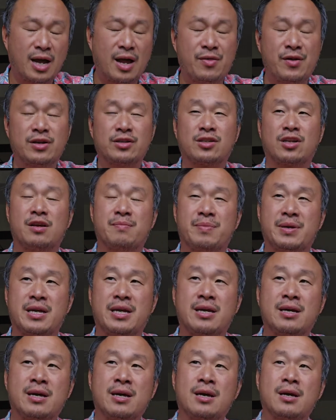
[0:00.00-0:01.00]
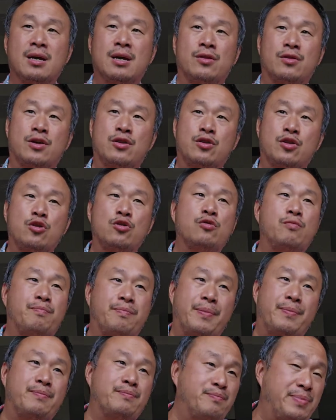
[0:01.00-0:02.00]
And there's going to be the new
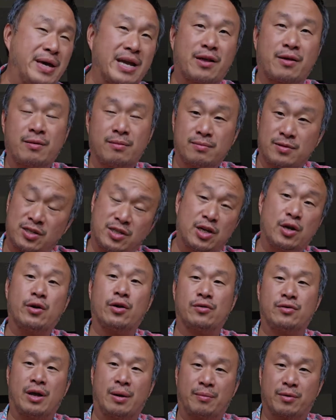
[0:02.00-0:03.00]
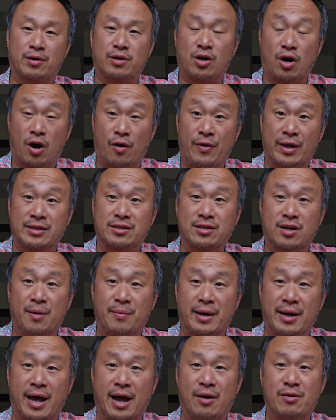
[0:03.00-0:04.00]
big serial number card that's
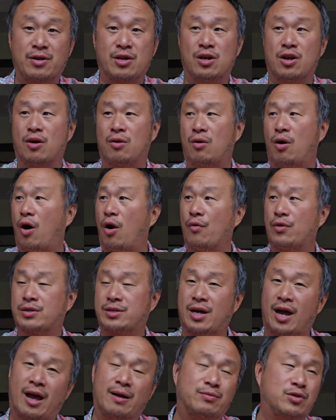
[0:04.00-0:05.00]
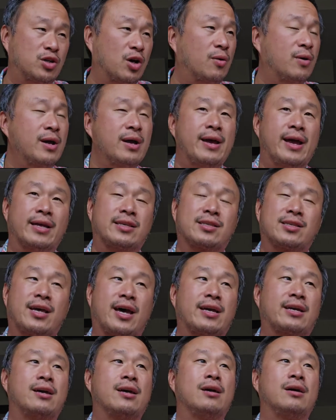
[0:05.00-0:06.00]
coming out, you know, all the time. So it's
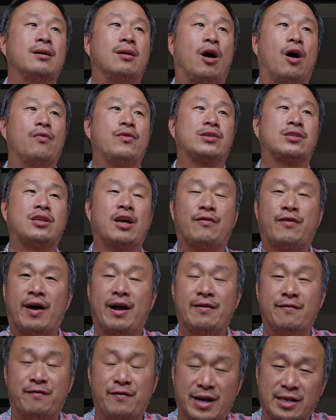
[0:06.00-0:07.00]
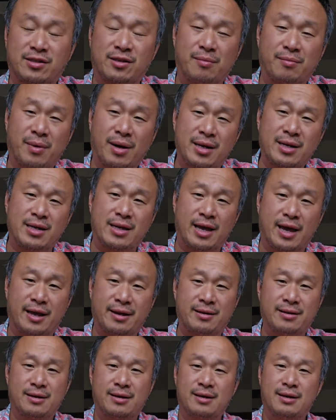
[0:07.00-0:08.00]
like all the stuff I invest the money
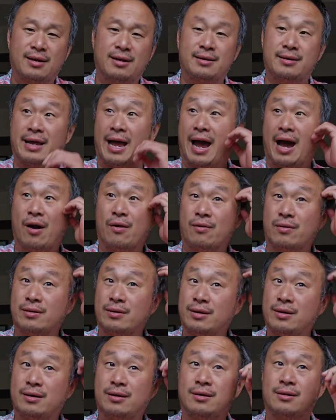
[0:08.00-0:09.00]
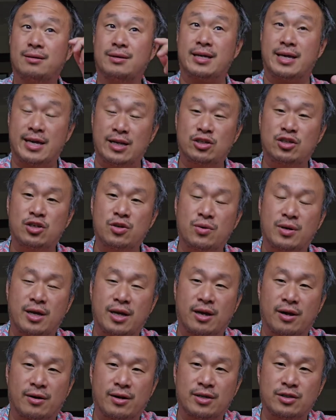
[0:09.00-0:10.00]
in. Now, the issue
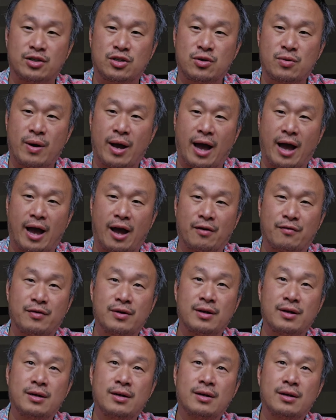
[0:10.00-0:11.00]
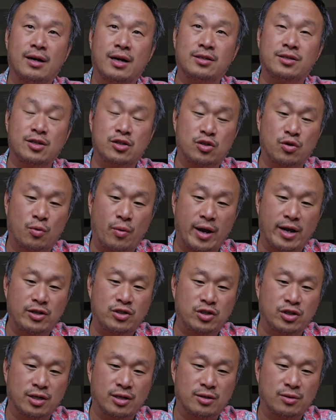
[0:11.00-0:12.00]
here is you have a
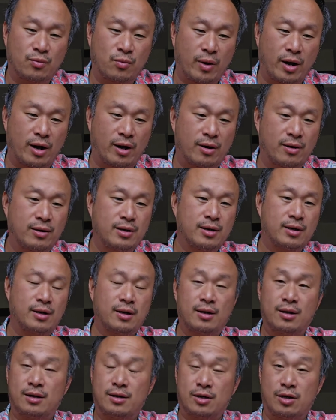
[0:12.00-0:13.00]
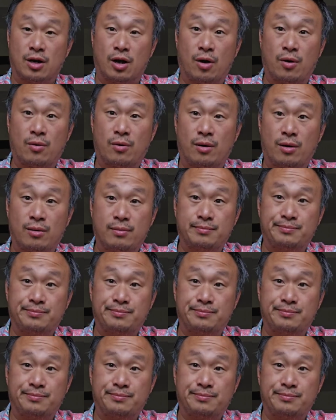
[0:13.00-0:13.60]
situation where, you know,